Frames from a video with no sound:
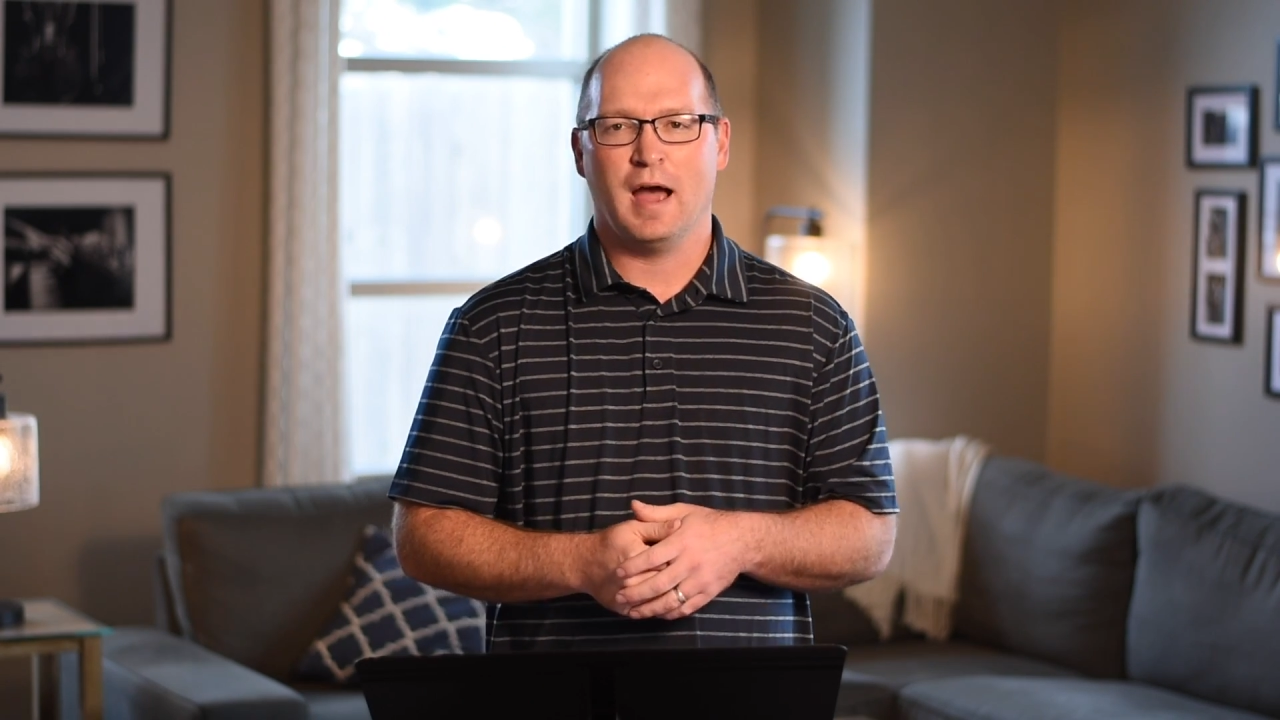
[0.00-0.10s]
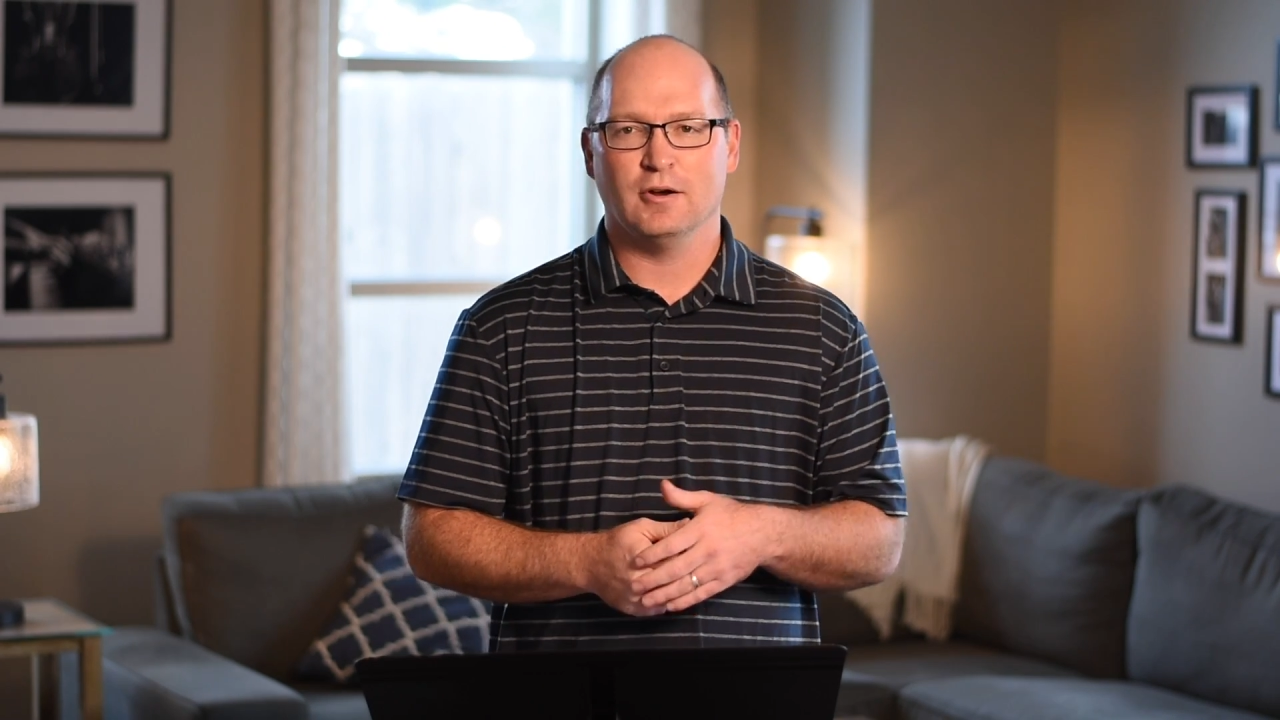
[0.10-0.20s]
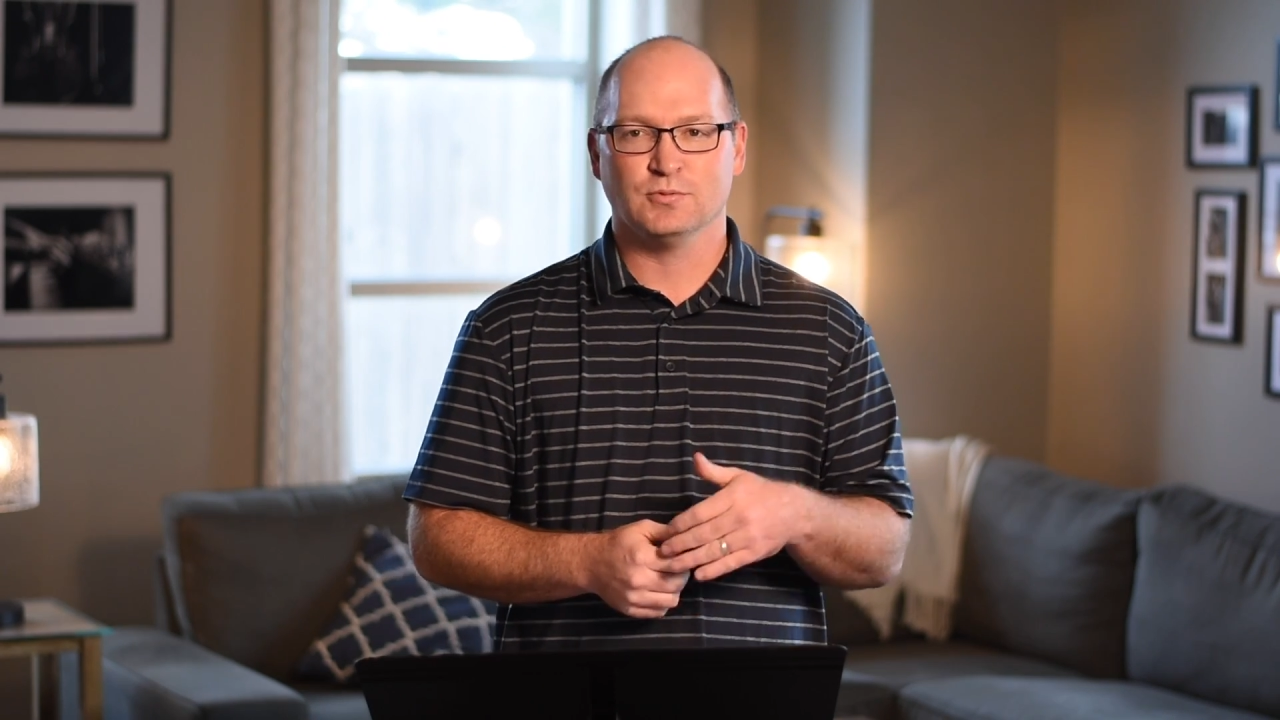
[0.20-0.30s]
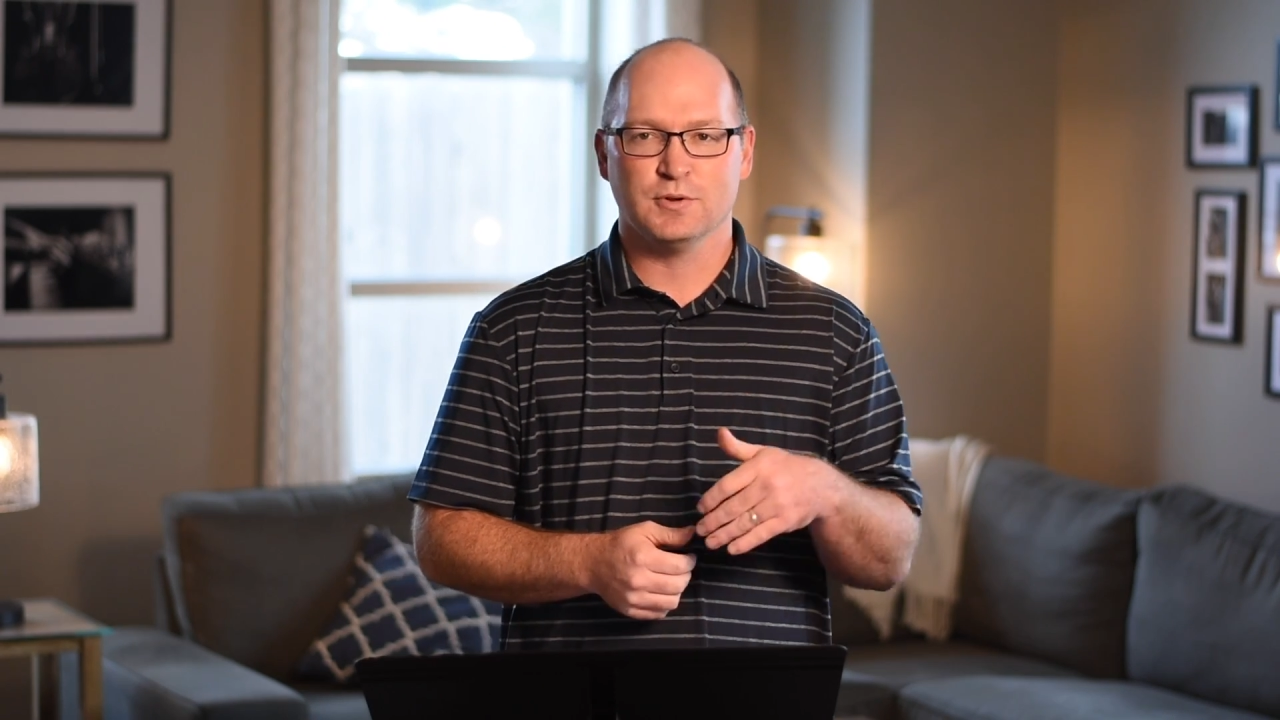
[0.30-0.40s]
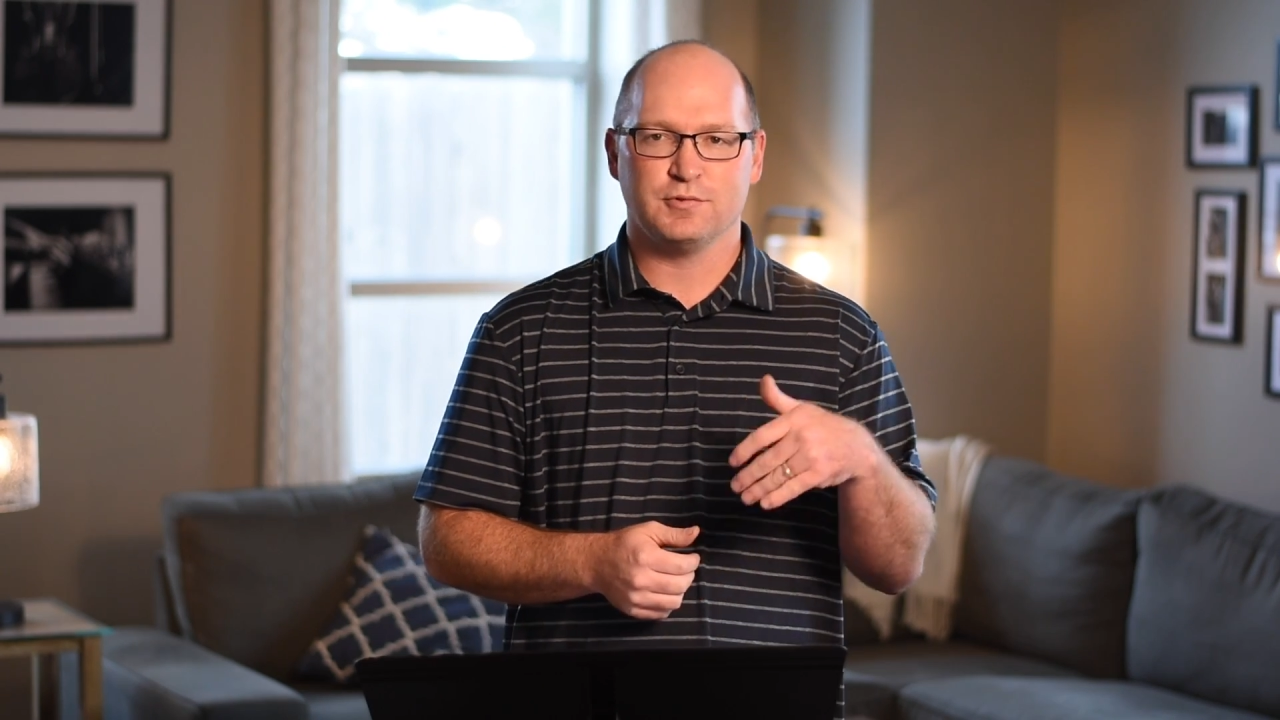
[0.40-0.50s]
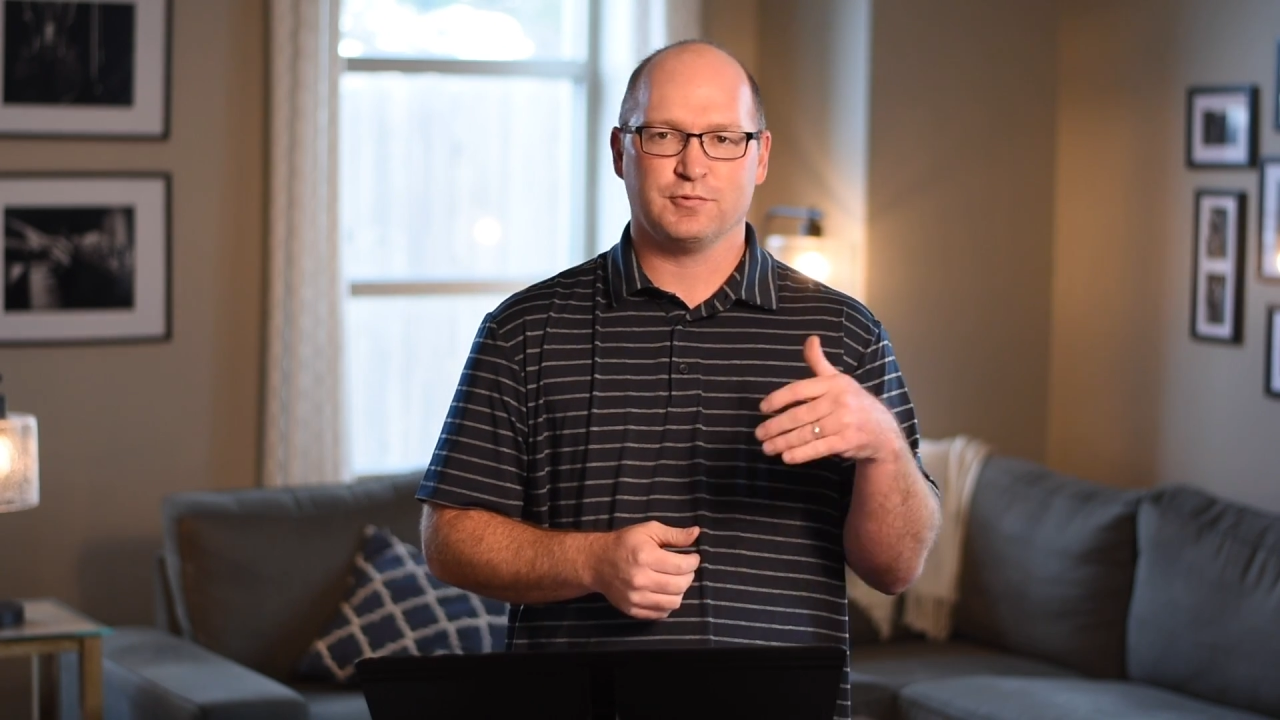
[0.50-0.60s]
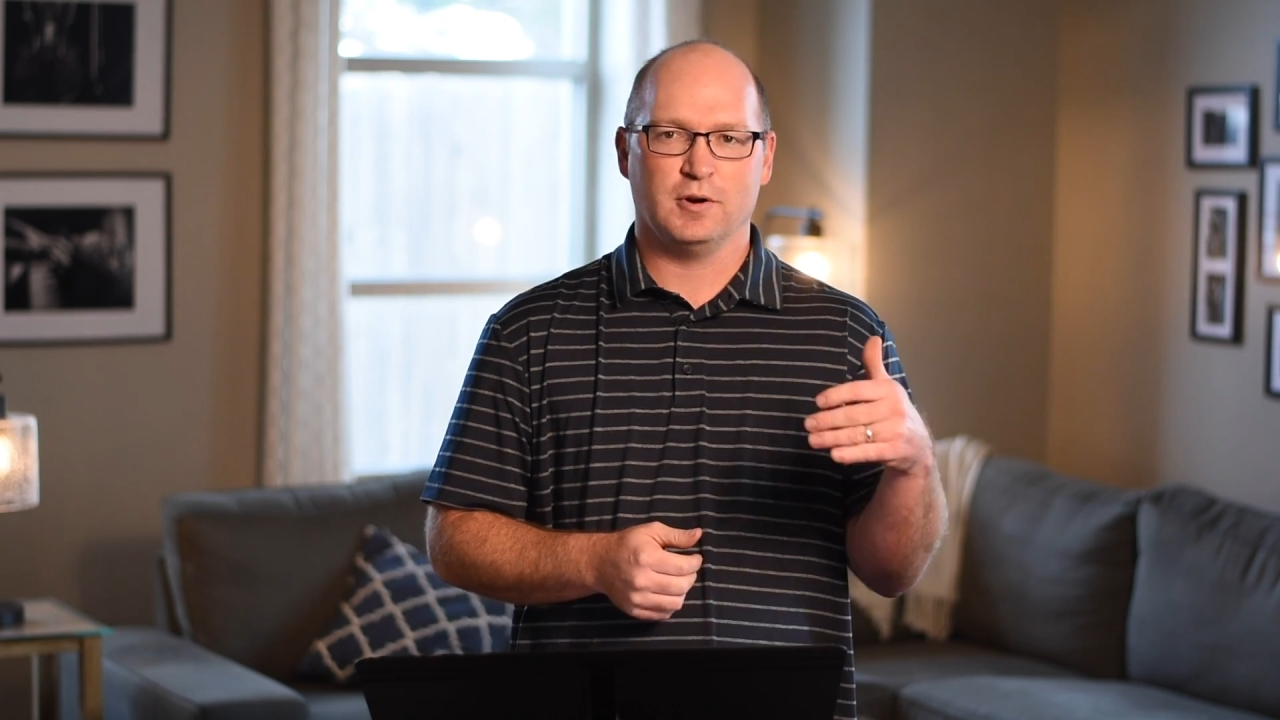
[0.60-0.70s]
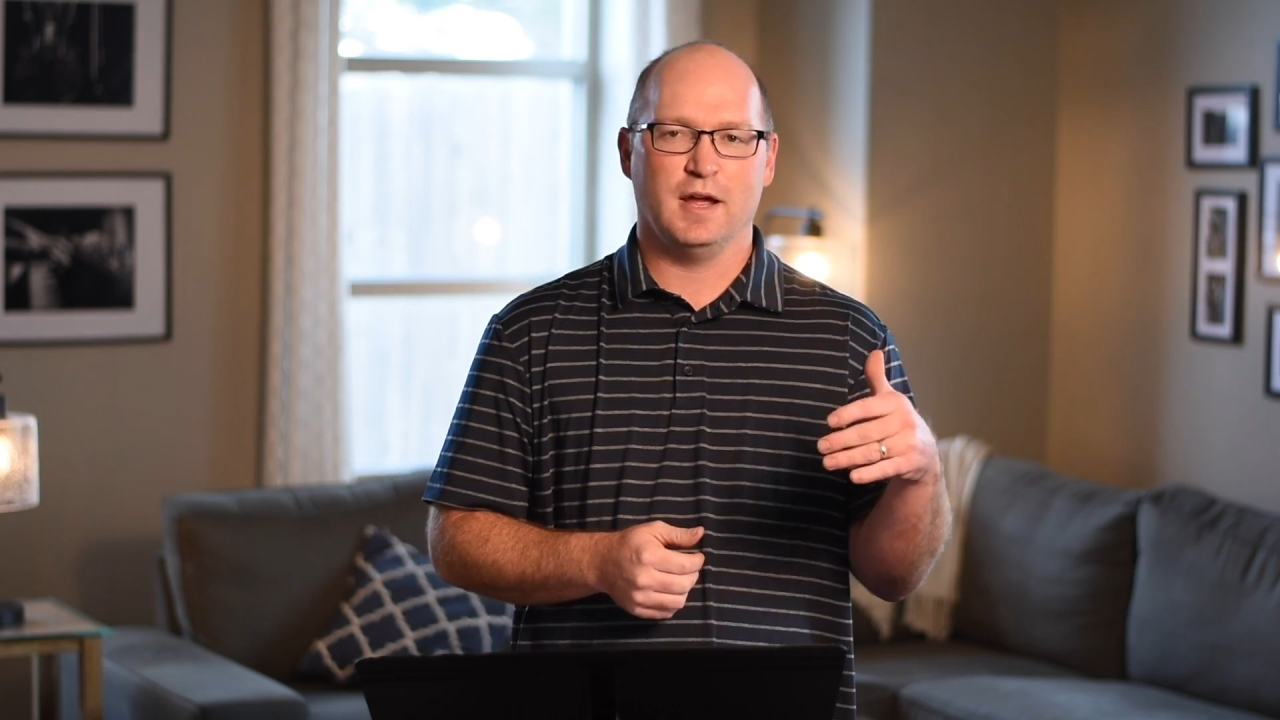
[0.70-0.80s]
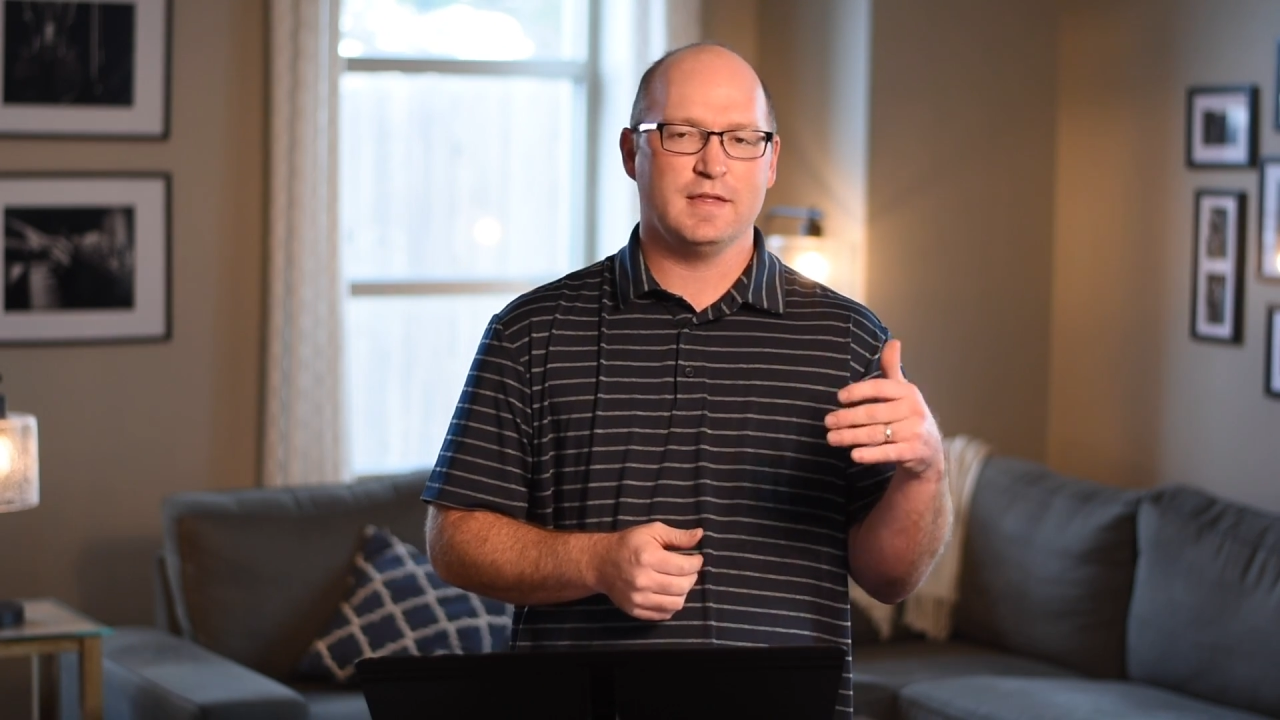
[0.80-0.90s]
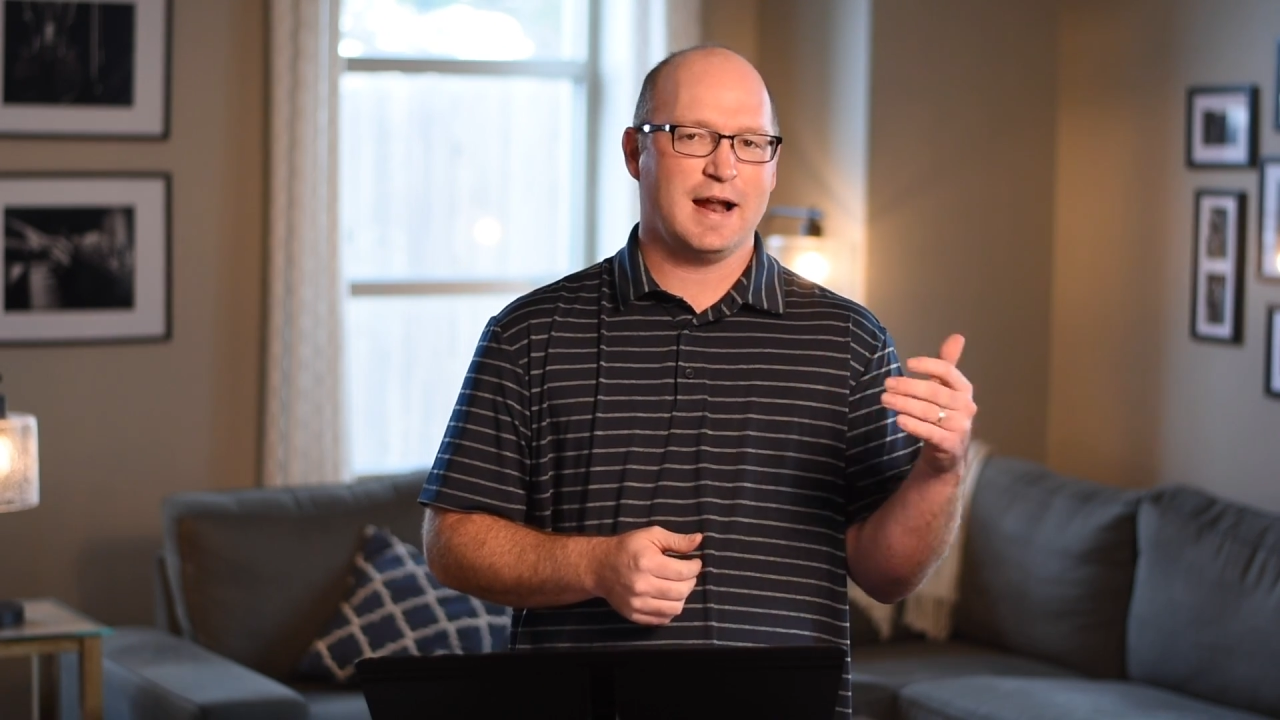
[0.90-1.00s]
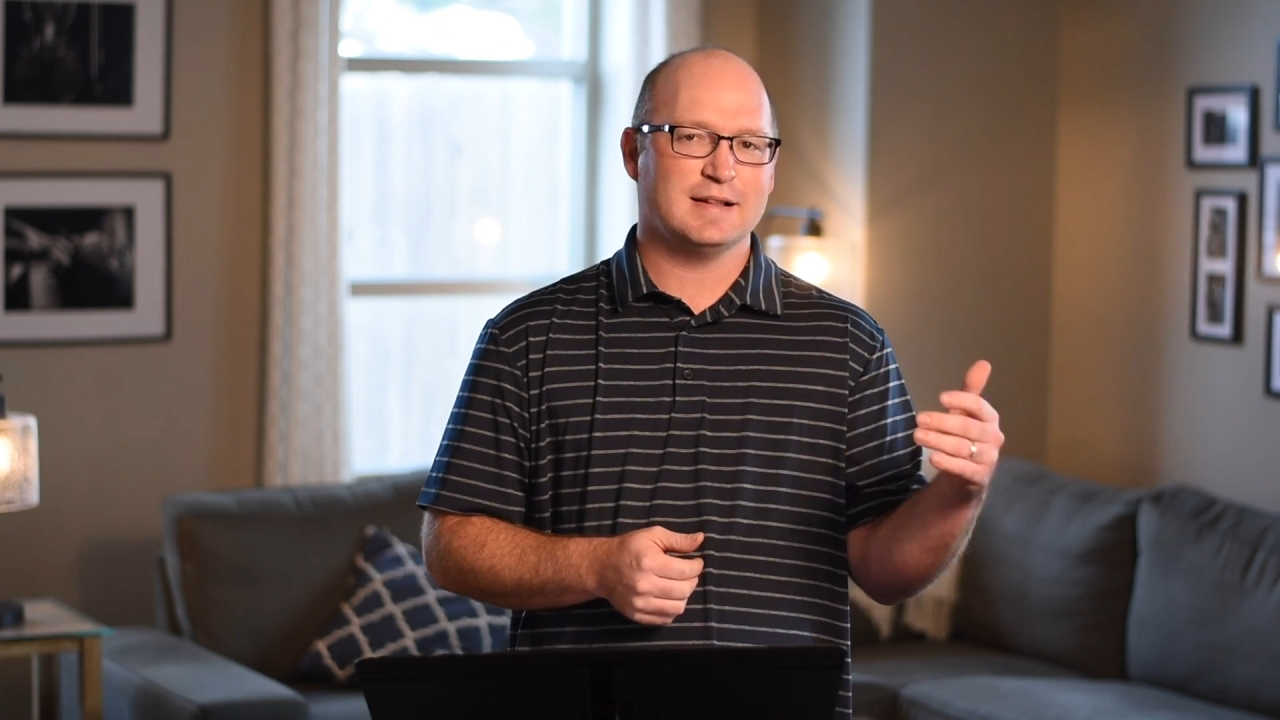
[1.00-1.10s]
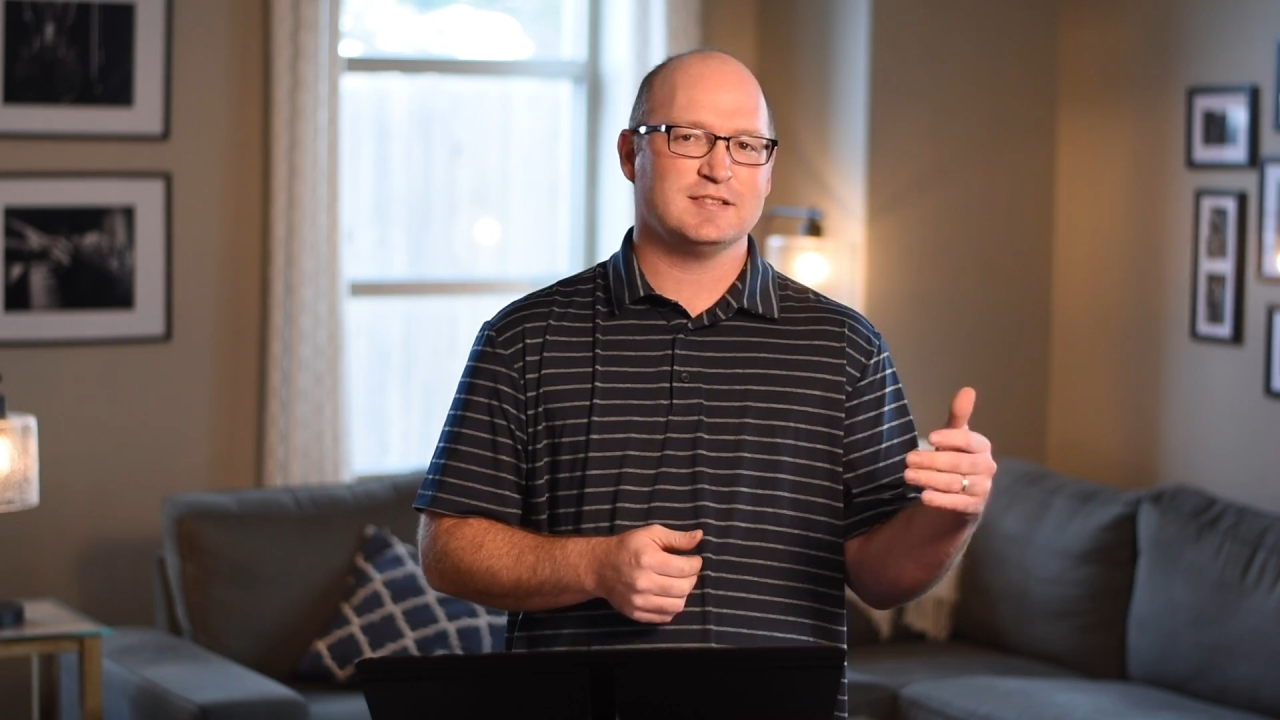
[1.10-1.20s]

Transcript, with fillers: I was with a friend that I